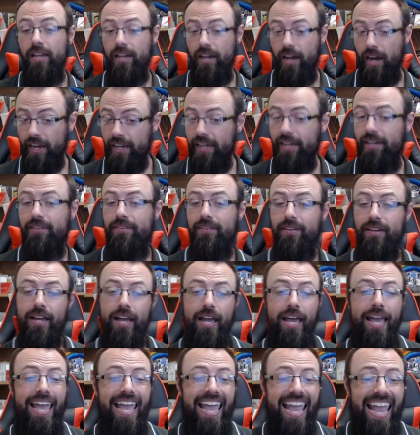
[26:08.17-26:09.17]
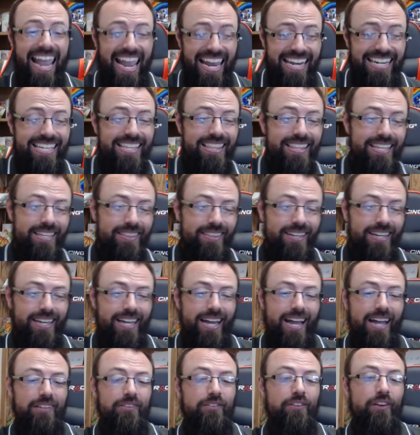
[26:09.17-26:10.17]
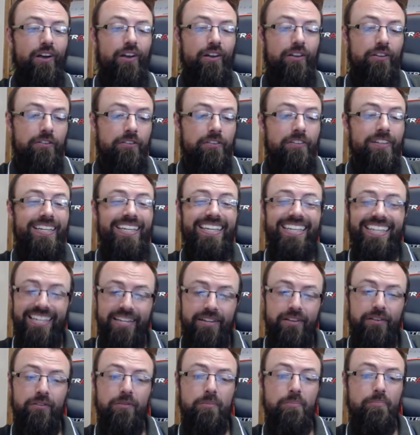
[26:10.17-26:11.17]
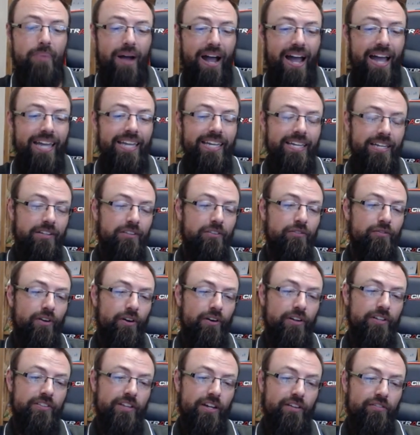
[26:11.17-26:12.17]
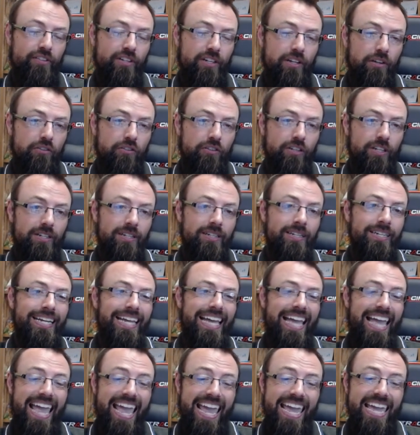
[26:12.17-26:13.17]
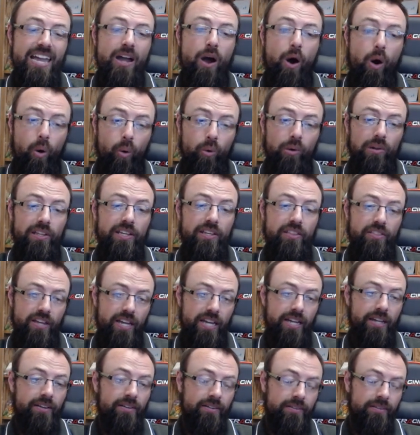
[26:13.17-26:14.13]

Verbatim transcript: Again, anything that God does is, by its very definition, a holy thing.